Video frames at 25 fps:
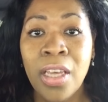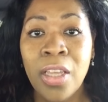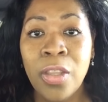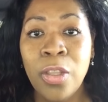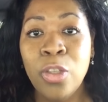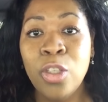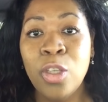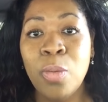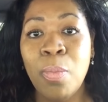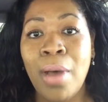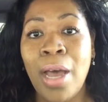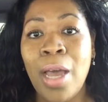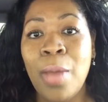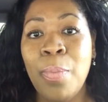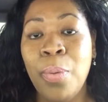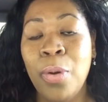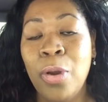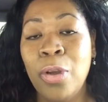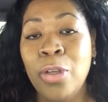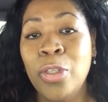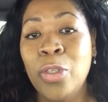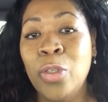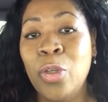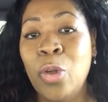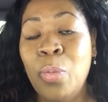These are my
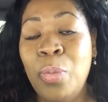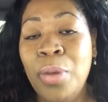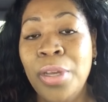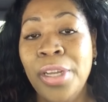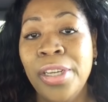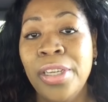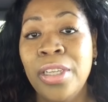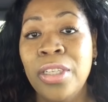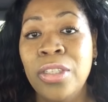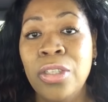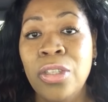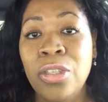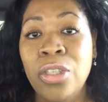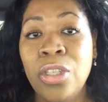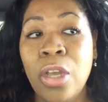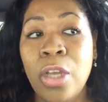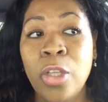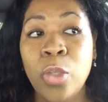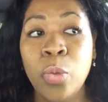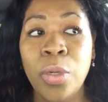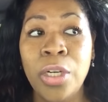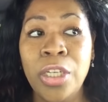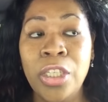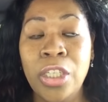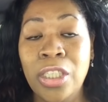personal opinions. And so I
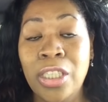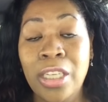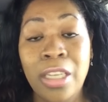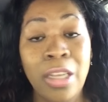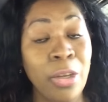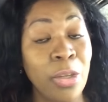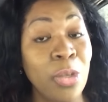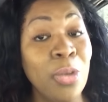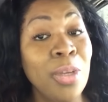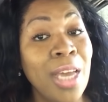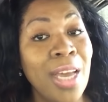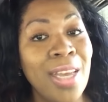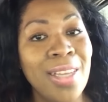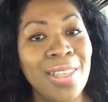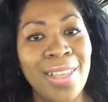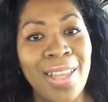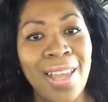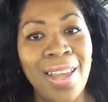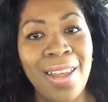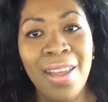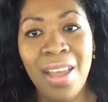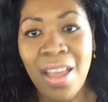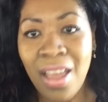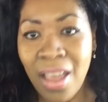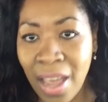just wanted to tell you guys
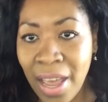that